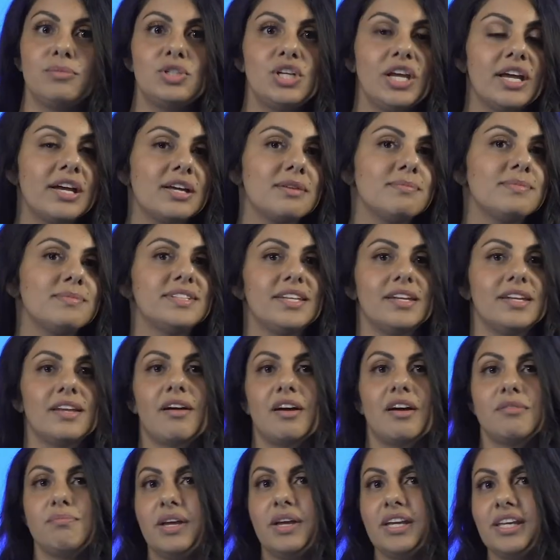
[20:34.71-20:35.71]
sitting
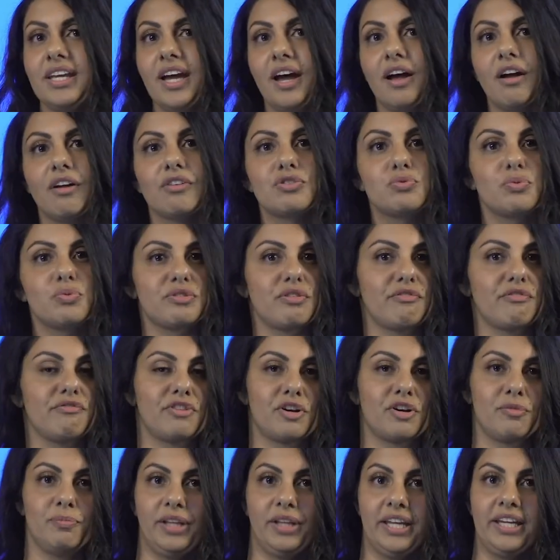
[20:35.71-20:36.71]
on my couch with a
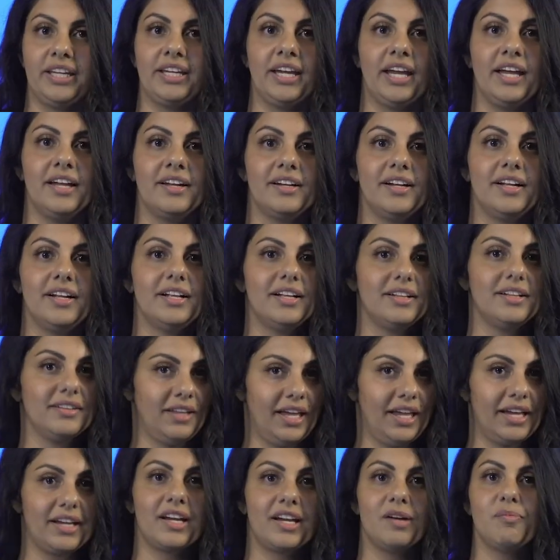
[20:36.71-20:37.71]
fur blanket.
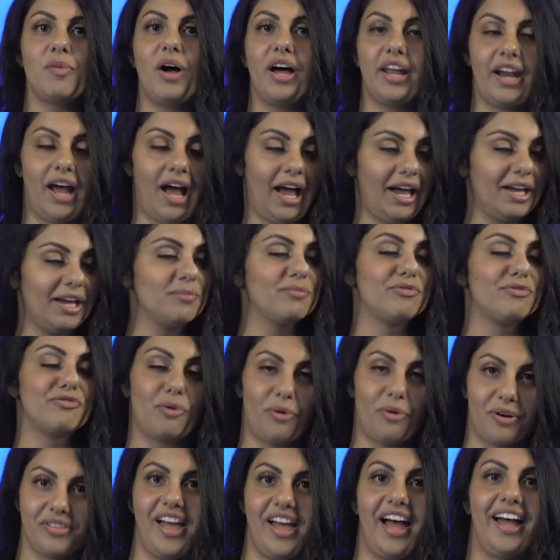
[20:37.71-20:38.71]
Like, come on, I am
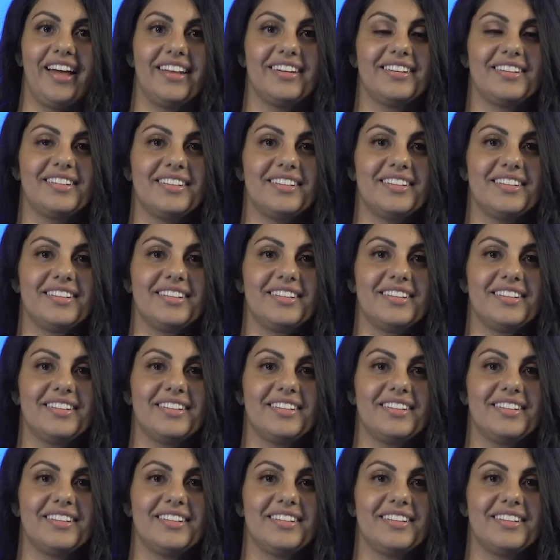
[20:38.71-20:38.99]
for that.